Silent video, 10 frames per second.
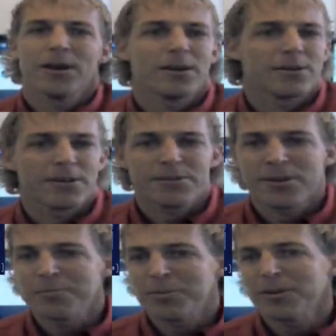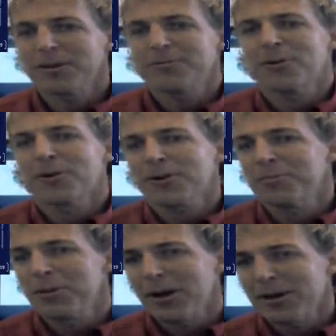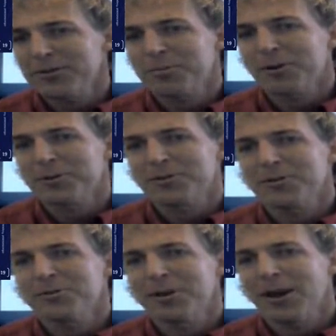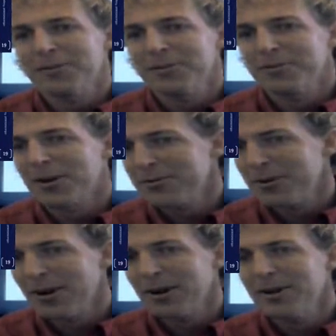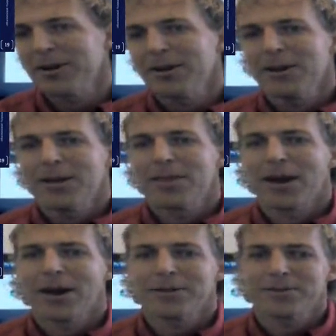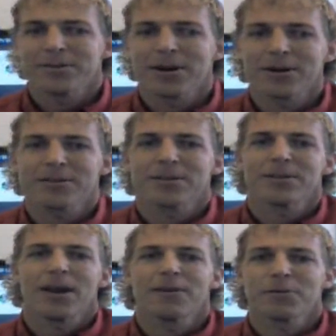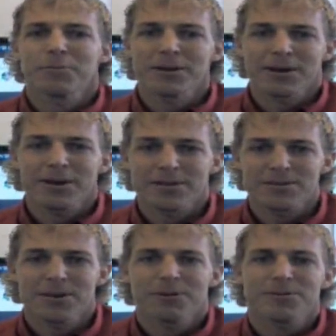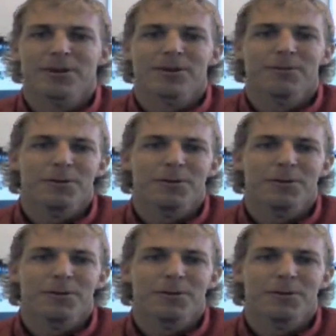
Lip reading: It's simply for compliance purposes. We have to verify that not everybody can see what's on our